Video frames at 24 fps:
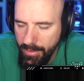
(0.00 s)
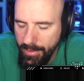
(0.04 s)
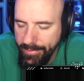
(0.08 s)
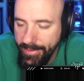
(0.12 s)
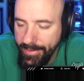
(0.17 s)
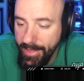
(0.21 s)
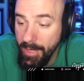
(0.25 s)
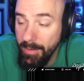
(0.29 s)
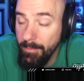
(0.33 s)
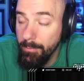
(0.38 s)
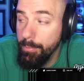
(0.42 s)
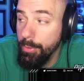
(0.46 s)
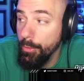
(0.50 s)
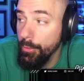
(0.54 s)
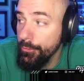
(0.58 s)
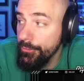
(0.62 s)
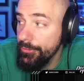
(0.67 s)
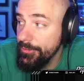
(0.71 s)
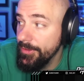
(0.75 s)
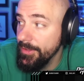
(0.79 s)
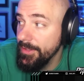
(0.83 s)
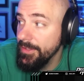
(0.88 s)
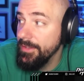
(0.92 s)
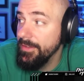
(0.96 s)
They
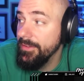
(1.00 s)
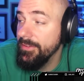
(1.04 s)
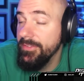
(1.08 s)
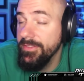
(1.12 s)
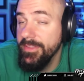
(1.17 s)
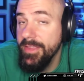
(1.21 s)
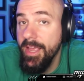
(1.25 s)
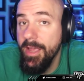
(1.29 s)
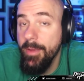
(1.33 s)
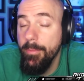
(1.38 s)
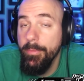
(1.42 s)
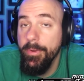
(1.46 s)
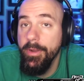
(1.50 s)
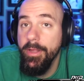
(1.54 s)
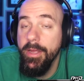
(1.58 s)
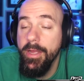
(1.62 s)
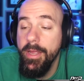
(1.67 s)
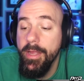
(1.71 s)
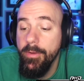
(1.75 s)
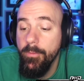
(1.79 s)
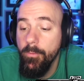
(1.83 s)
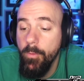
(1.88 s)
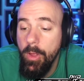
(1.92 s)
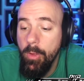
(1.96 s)
boosted the stamina.
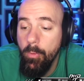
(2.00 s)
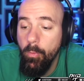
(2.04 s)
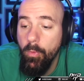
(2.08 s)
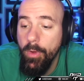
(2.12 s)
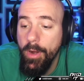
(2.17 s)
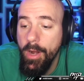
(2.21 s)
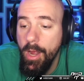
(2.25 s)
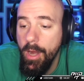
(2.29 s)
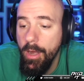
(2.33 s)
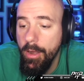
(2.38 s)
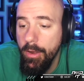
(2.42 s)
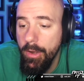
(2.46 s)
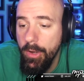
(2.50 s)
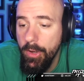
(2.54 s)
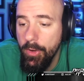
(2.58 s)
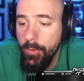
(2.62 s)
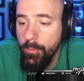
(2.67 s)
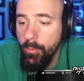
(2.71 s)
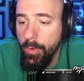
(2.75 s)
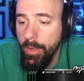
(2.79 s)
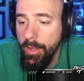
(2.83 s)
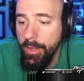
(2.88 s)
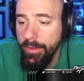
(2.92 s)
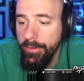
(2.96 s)
And, and what I
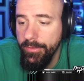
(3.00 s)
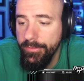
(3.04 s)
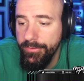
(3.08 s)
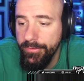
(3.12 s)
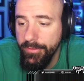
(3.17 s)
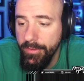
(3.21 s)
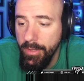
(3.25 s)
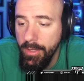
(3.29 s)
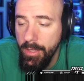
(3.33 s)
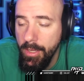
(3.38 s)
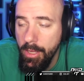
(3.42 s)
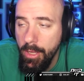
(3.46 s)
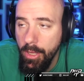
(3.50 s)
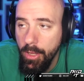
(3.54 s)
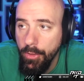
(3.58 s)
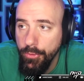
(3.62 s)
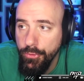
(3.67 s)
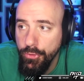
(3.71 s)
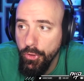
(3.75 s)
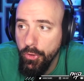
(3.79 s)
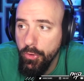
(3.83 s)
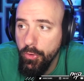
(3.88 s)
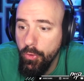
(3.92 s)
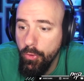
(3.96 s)
heard was
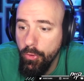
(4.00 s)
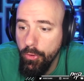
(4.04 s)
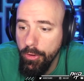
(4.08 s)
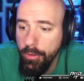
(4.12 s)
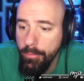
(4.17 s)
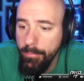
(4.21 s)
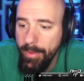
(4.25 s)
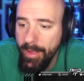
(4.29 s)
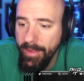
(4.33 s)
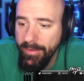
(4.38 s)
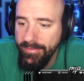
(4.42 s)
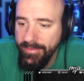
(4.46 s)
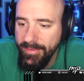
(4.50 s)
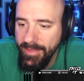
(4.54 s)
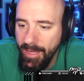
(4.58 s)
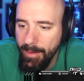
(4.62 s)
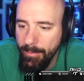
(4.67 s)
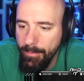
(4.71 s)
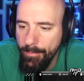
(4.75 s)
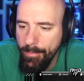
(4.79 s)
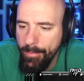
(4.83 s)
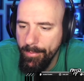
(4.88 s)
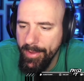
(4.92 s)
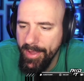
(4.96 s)
the quarterback
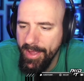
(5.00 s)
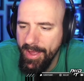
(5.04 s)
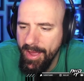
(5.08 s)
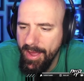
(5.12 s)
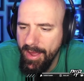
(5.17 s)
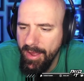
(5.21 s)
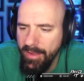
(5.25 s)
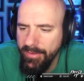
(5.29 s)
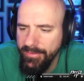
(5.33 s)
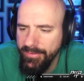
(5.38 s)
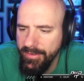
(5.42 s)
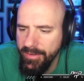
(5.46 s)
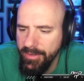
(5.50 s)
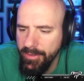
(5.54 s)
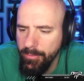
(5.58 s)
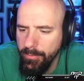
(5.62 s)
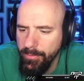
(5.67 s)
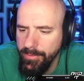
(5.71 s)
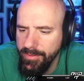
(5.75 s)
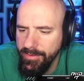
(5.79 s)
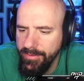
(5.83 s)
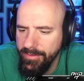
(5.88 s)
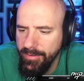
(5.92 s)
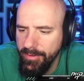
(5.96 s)
stamina. My man Haas in here
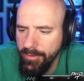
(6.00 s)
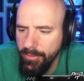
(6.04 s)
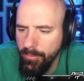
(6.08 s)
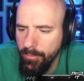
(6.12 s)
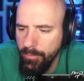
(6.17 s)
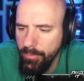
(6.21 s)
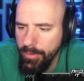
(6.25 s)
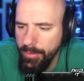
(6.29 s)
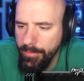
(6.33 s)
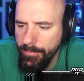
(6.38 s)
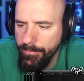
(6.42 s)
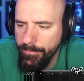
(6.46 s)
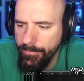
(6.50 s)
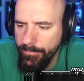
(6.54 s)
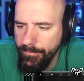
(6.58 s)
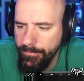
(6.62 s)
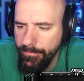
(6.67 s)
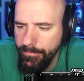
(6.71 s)
with the tier one.